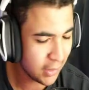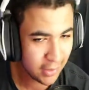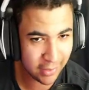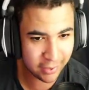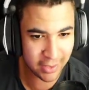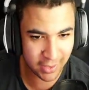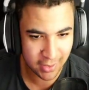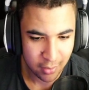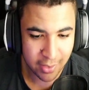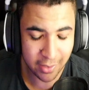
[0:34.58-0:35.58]
Let's see.
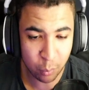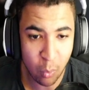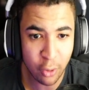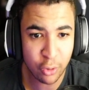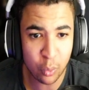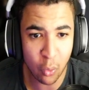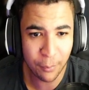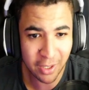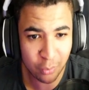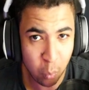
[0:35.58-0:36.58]
Yeah, there's one swarm.
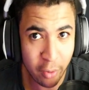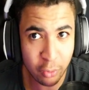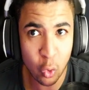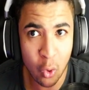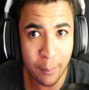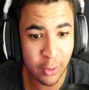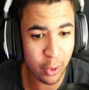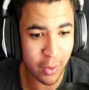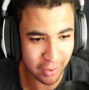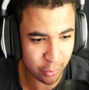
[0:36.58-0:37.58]
There's one swarm and two
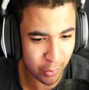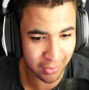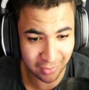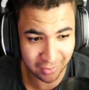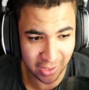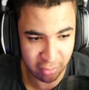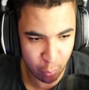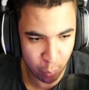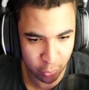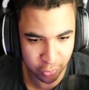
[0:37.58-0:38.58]
SS20s. It's stinky
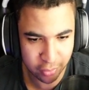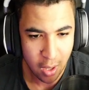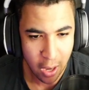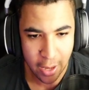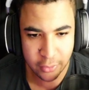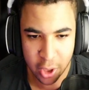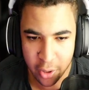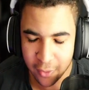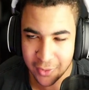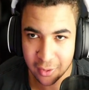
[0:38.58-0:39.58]
rewards. I don't
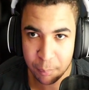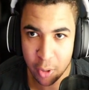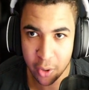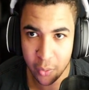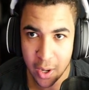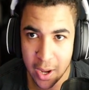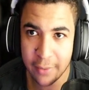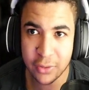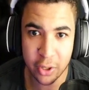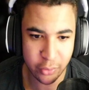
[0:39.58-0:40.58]
know if that's a pro. I'll have
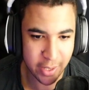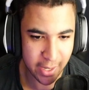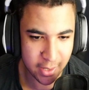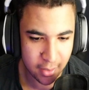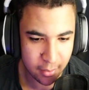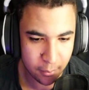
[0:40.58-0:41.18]
to go check.